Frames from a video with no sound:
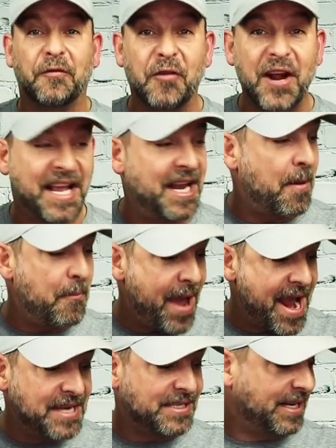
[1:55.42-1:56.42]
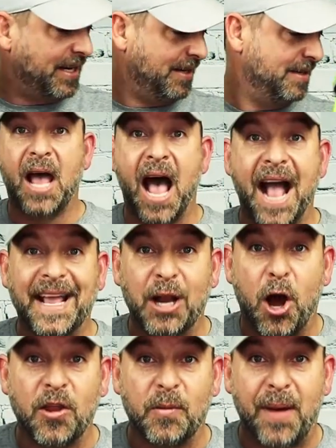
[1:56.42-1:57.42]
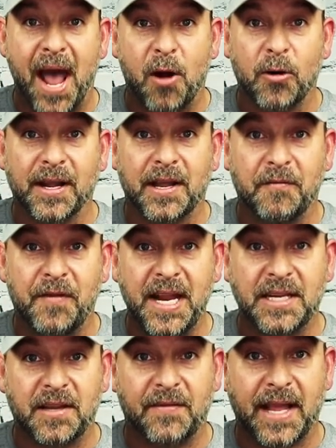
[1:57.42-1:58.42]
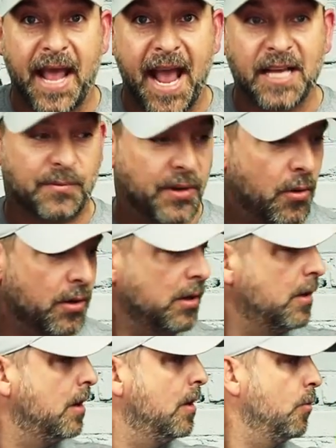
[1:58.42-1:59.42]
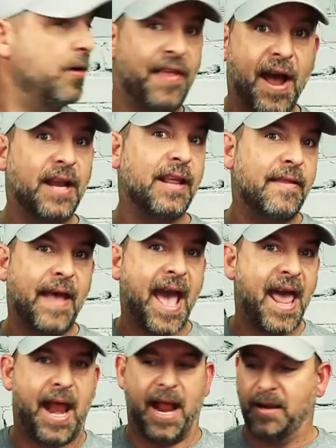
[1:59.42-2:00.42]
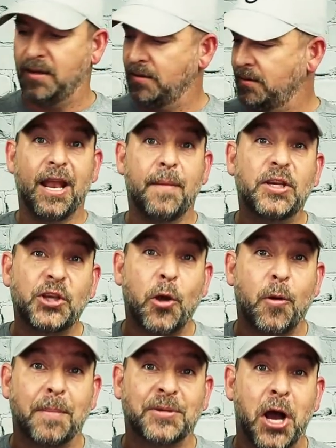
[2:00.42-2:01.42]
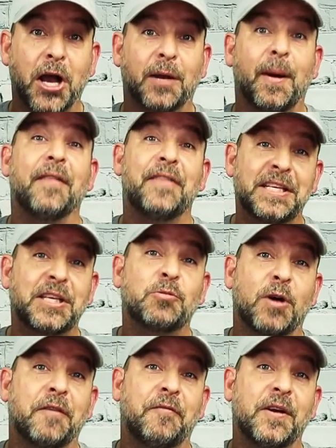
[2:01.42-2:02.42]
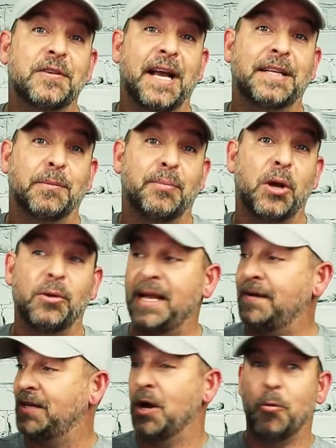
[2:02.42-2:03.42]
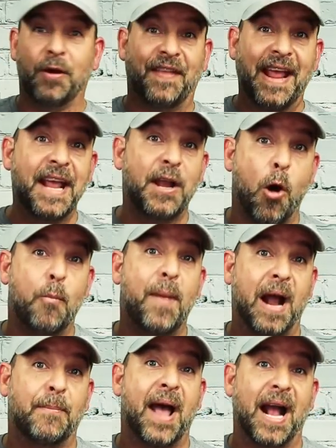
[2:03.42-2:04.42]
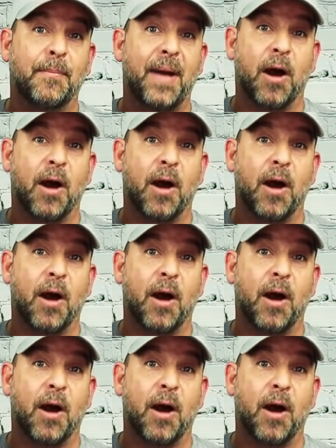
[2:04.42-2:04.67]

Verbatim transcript: freaking amazing. I get all the power and convenience of the gas blower without any of the headache. Let me show you what I'm talking about. This is what it feels like to blow leaves with the Ego backpack